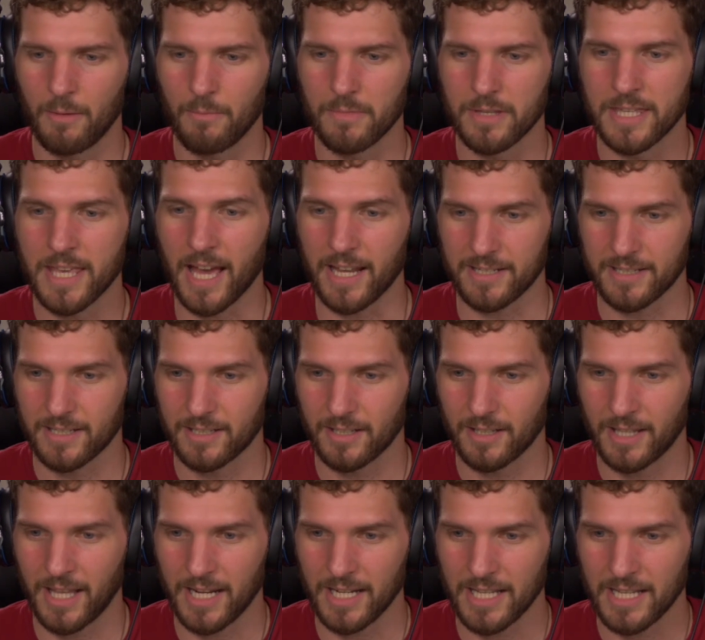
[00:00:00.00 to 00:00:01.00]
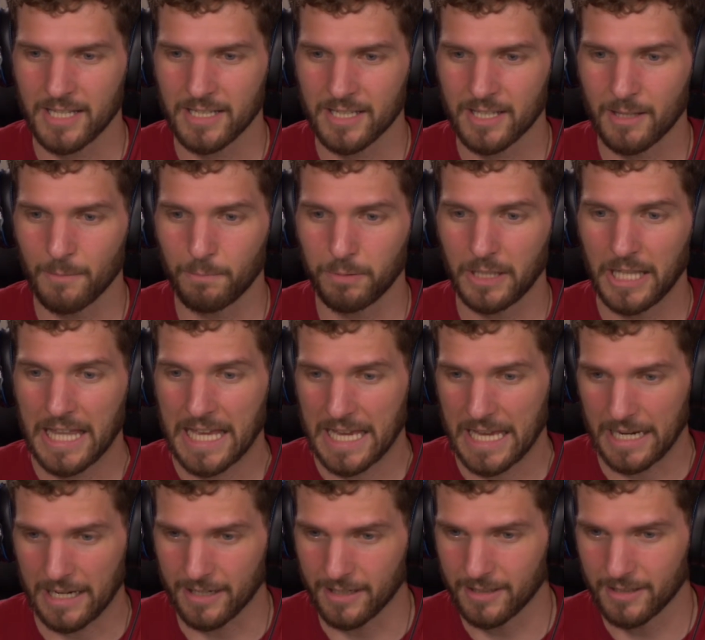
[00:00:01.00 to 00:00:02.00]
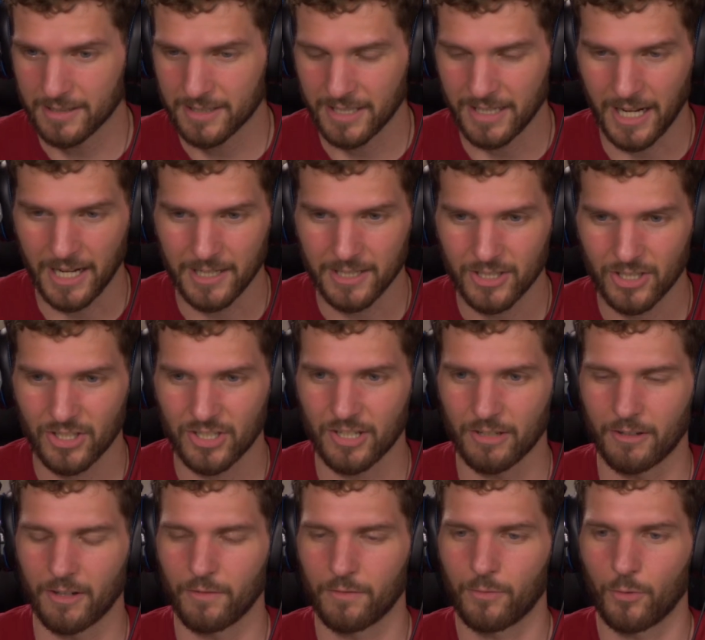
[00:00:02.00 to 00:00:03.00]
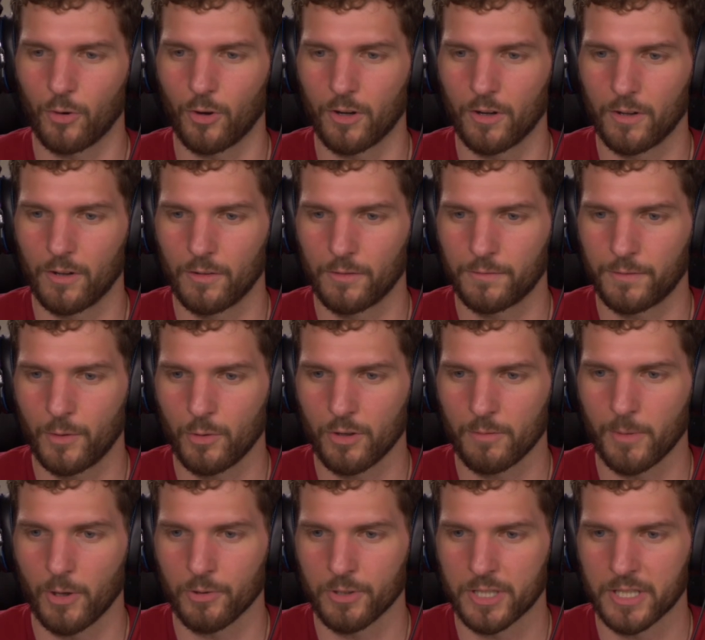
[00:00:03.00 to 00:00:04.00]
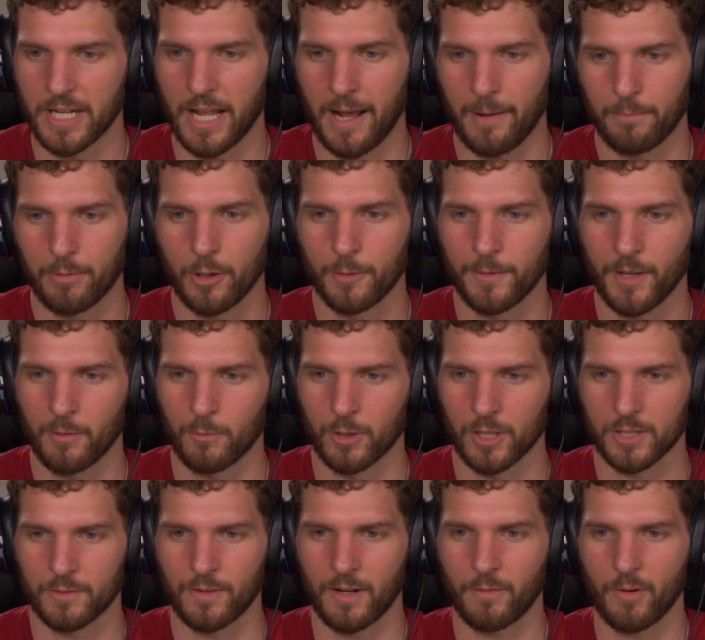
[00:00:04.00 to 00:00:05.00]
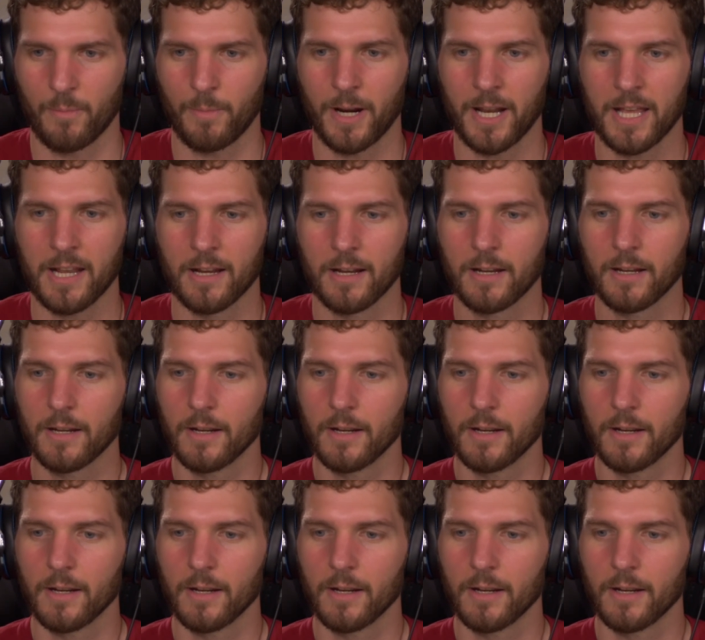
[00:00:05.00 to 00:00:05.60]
Yes, that is the plan tonight, Shazira, for Photo Mode Snap. Hope that works for everybody.